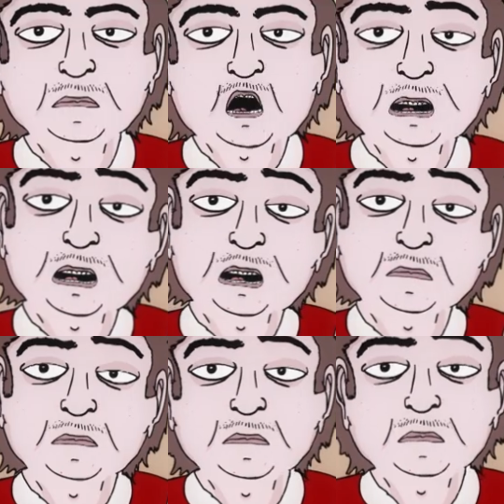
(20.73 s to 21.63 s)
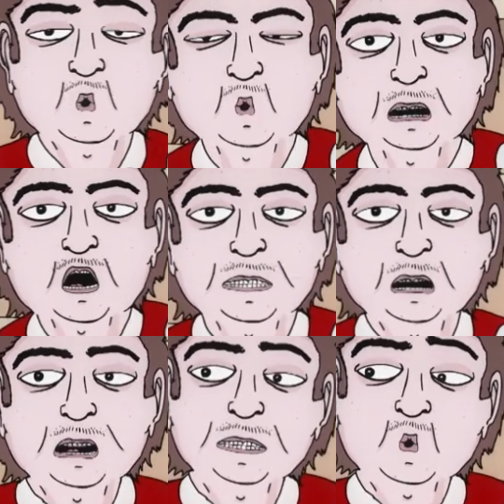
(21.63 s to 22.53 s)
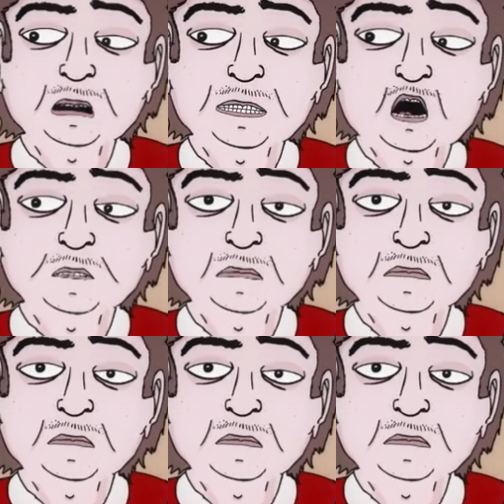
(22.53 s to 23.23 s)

Oh, yeah? Well, why'd you drink three quarters of Look, it?